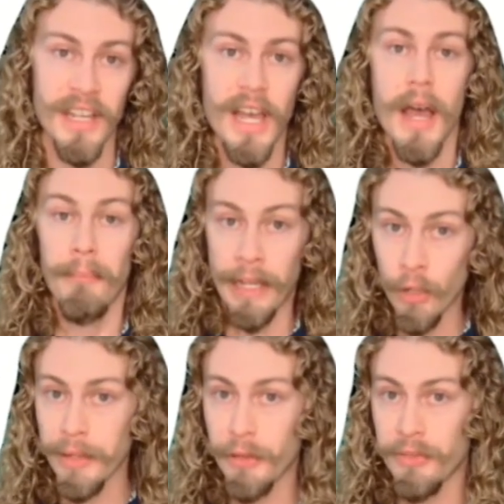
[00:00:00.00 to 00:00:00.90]
By
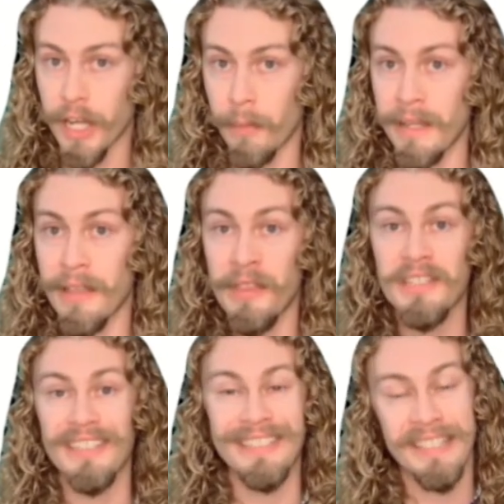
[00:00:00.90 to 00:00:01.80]
going through therapy,
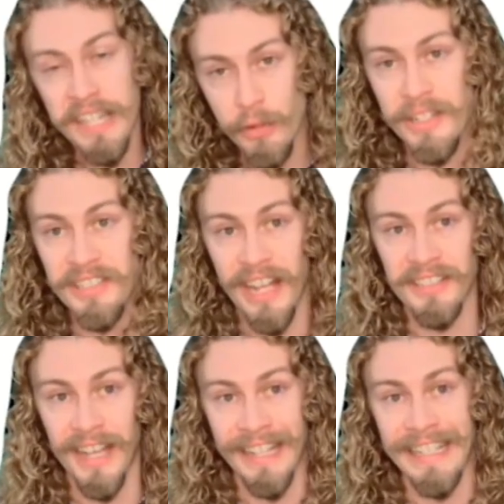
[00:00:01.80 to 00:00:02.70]
this decreased
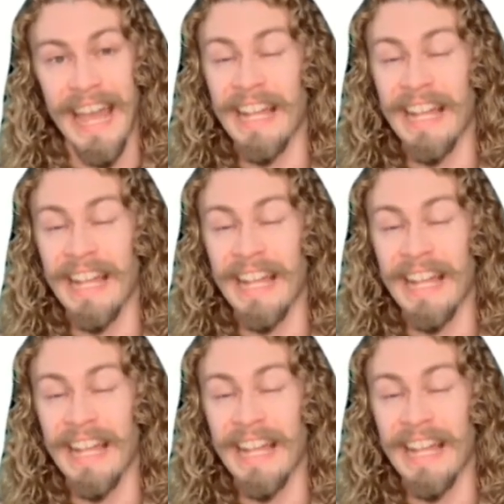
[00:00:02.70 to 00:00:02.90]
anxiety